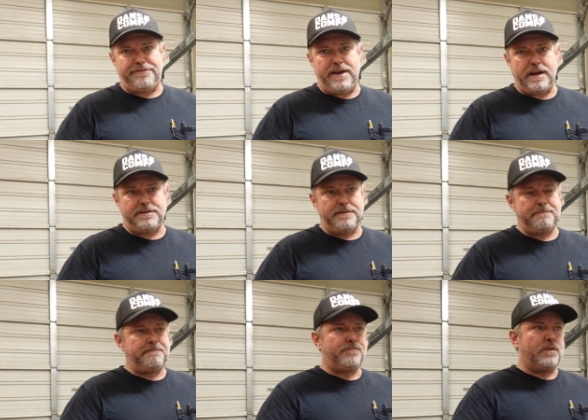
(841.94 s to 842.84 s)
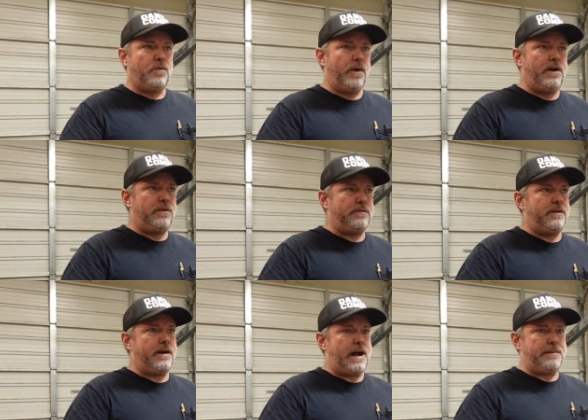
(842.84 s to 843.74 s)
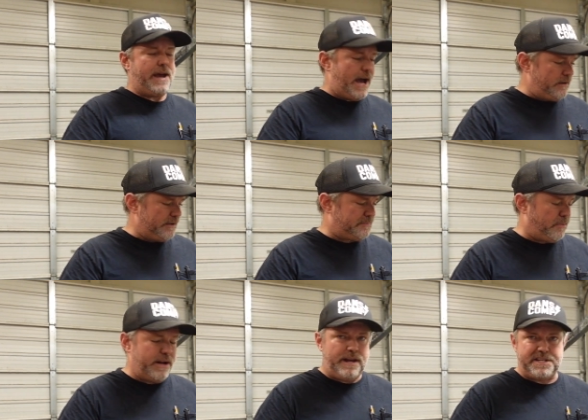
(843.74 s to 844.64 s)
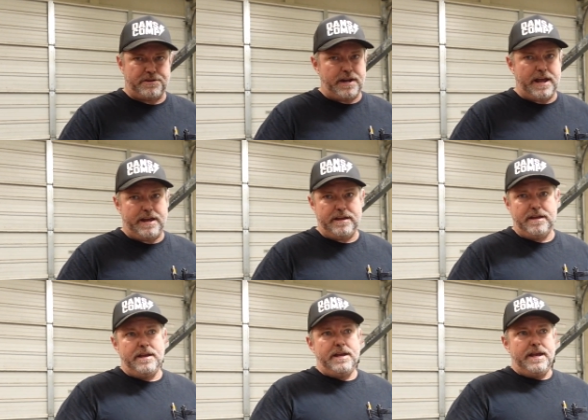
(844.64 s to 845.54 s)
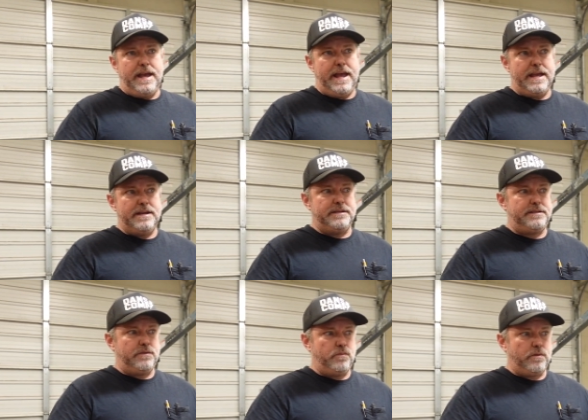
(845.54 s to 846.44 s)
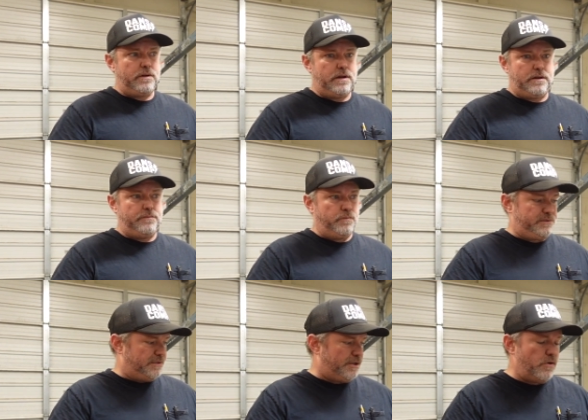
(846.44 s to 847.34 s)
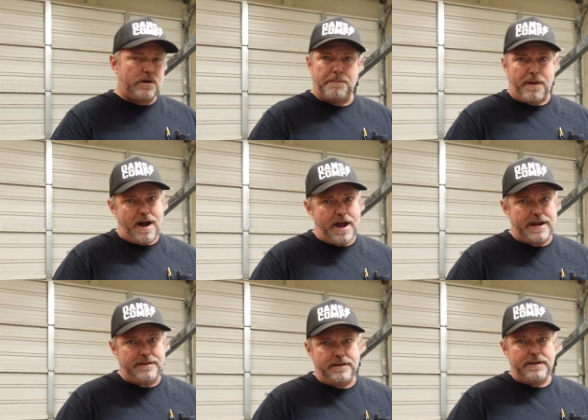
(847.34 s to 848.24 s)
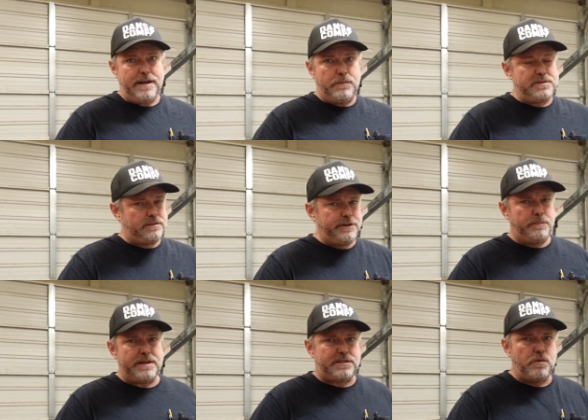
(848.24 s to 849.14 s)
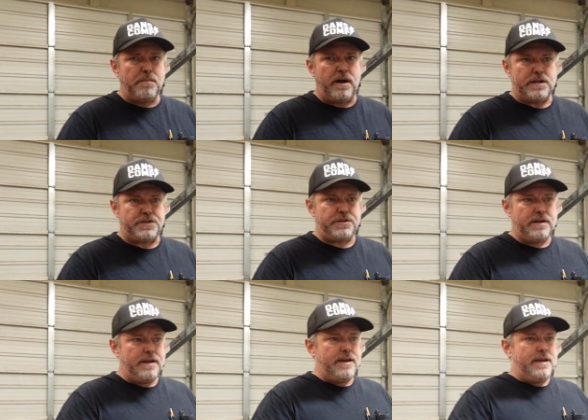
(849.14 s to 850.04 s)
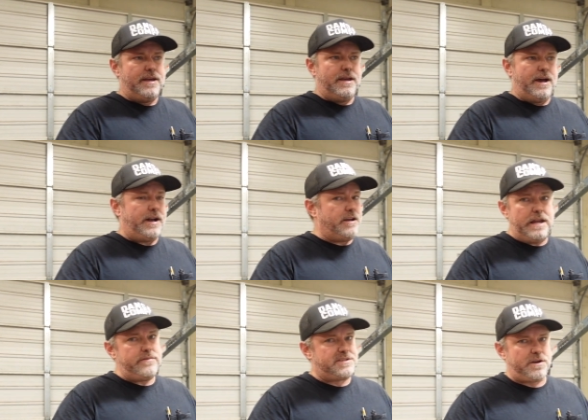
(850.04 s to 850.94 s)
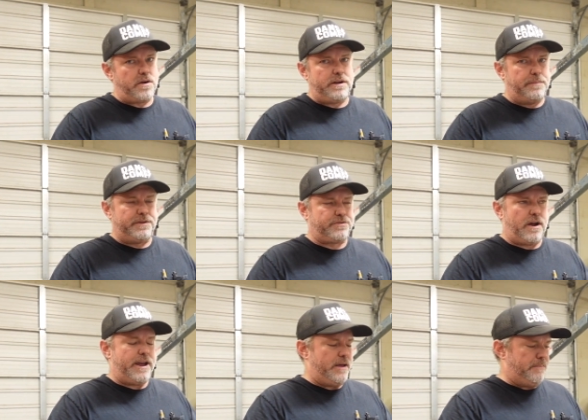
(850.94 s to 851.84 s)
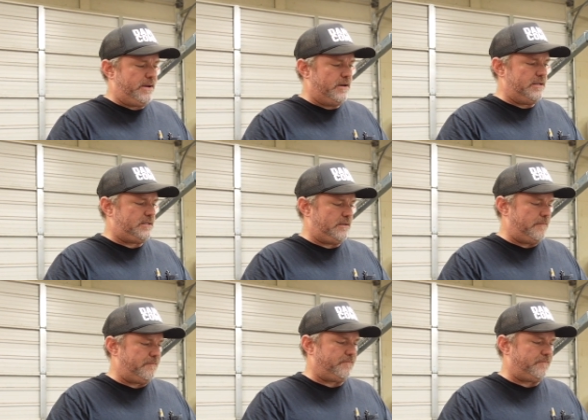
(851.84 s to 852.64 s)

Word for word: effect. Well, I added a spring yesterday and with the two combined, it was a little bit too much. I didn't even start it up and try it because